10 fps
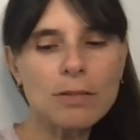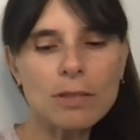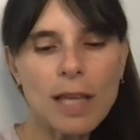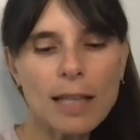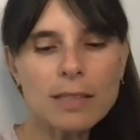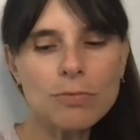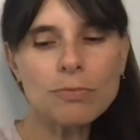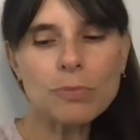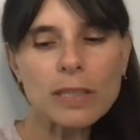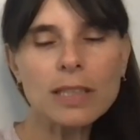that's
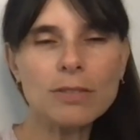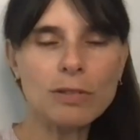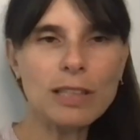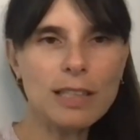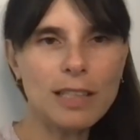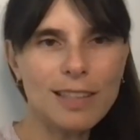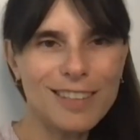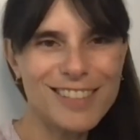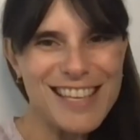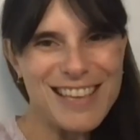really, really
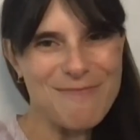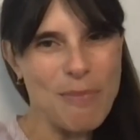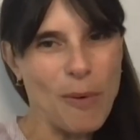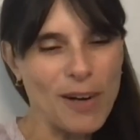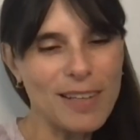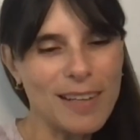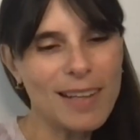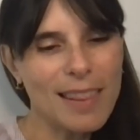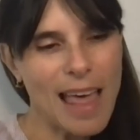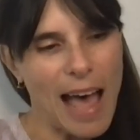
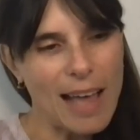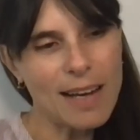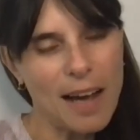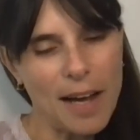important that,